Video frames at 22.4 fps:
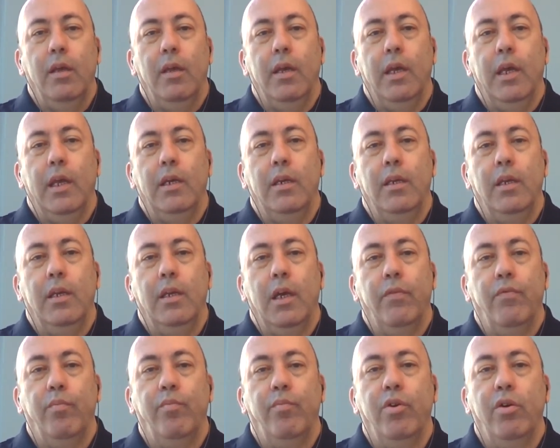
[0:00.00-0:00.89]
and they
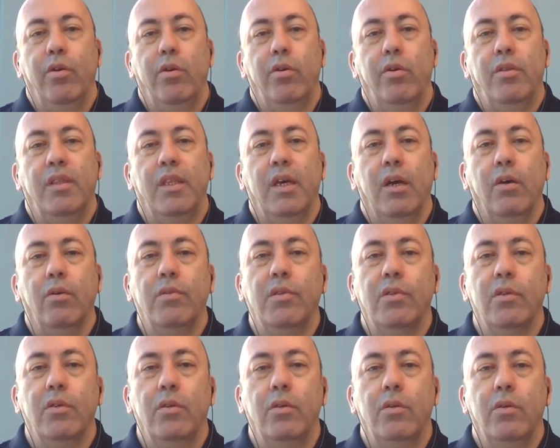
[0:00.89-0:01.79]
have about
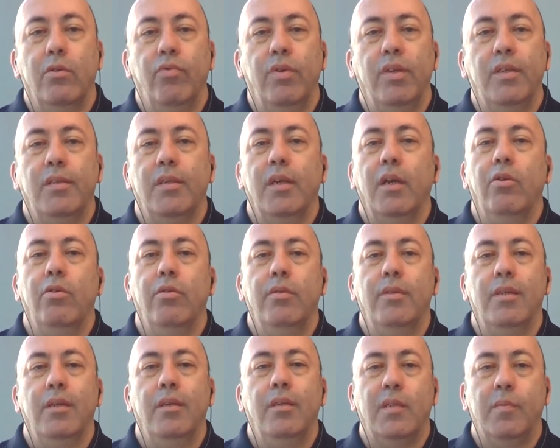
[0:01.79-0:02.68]
1,000
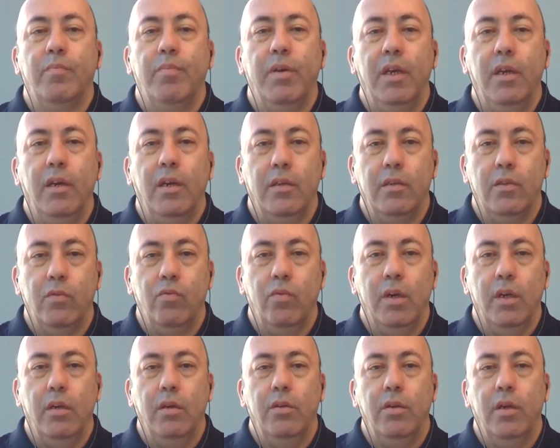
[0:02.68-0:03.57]
resellers in Spain as
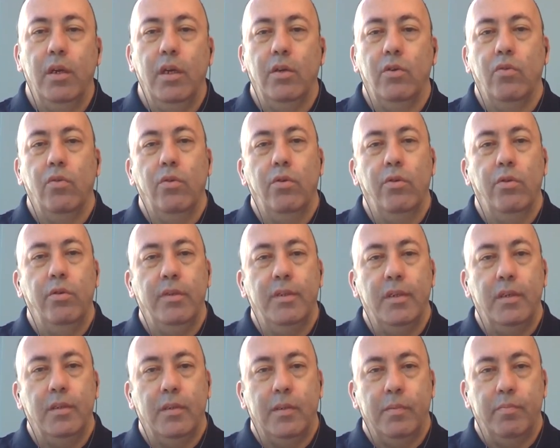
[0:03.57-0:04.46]
well. The headquarters
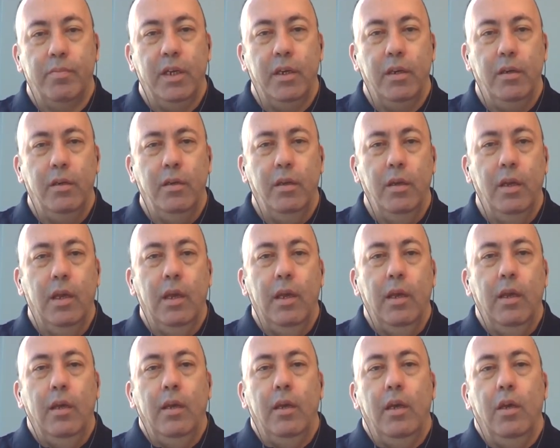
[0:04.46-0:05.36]
is in Spain.
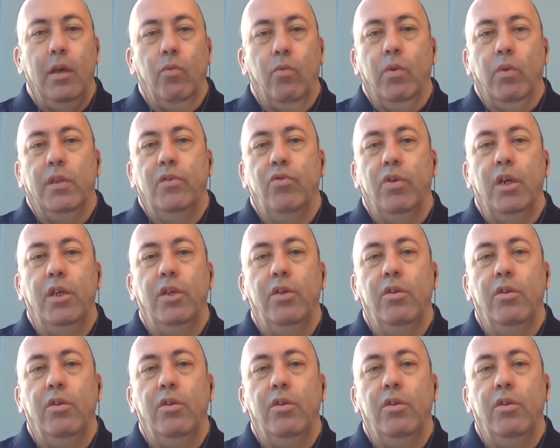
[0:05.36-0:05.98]
And what's really